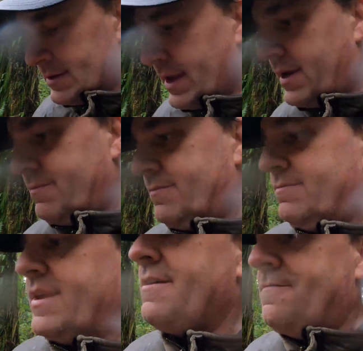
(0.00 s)
like
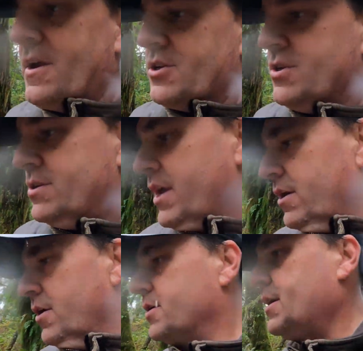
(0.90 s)
dead fish. It's kind of
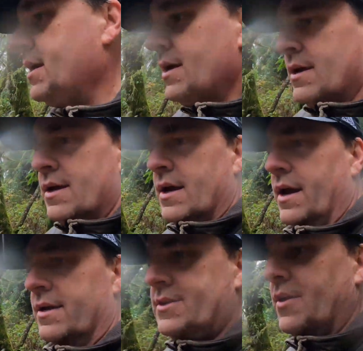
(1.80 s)
gross.
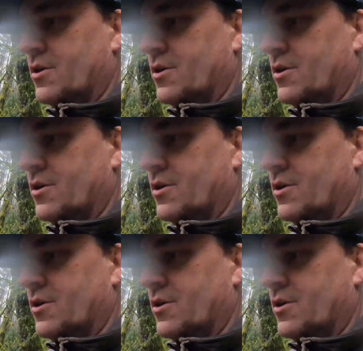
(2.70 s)
So